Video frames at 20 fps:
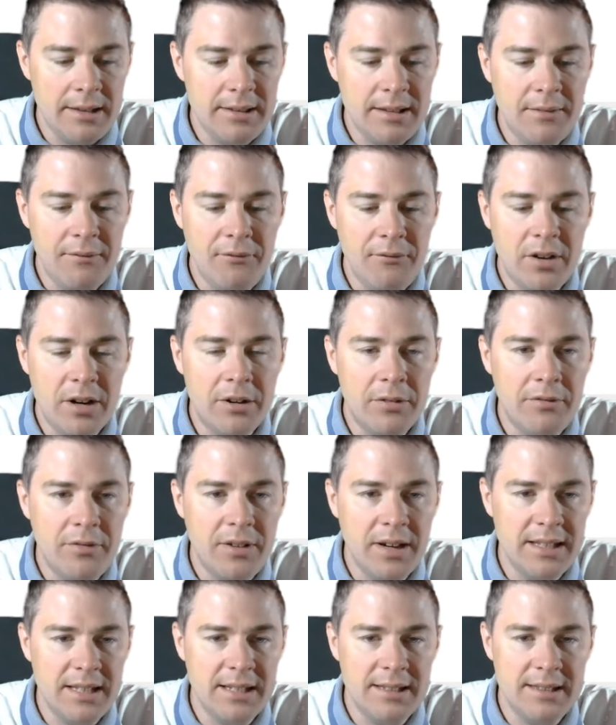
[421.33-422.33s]
and then
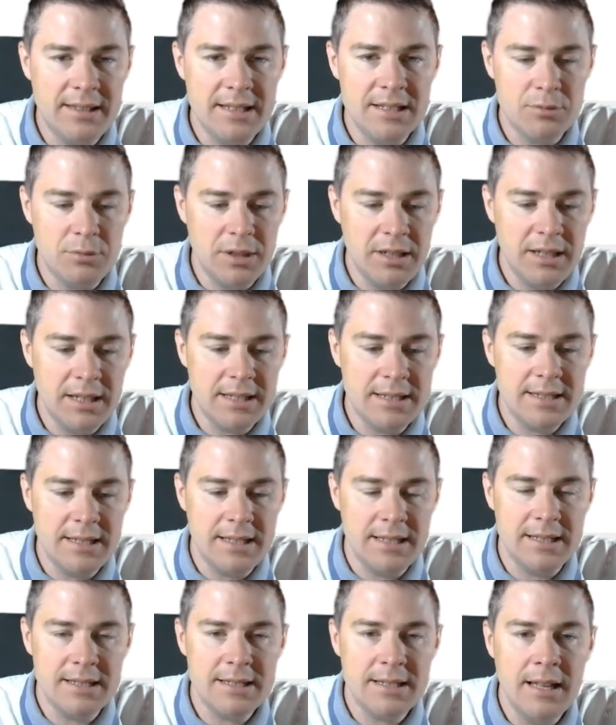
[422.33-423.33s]
verify that this one
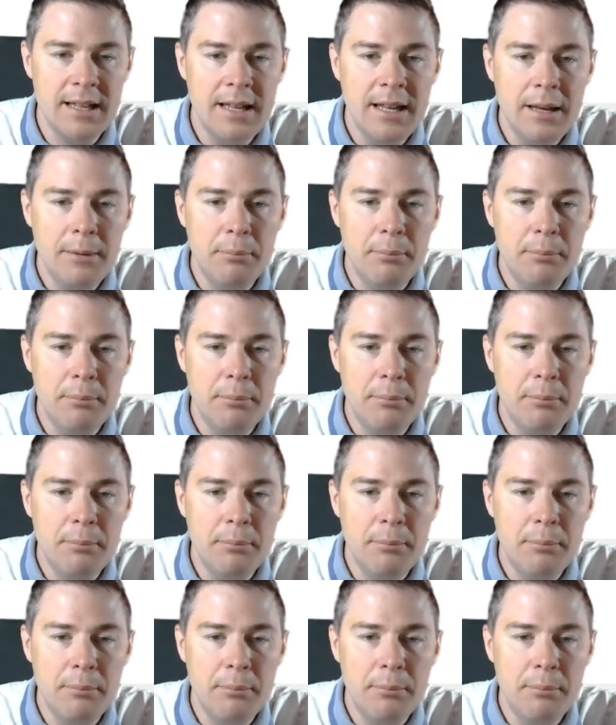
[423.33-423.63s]
exists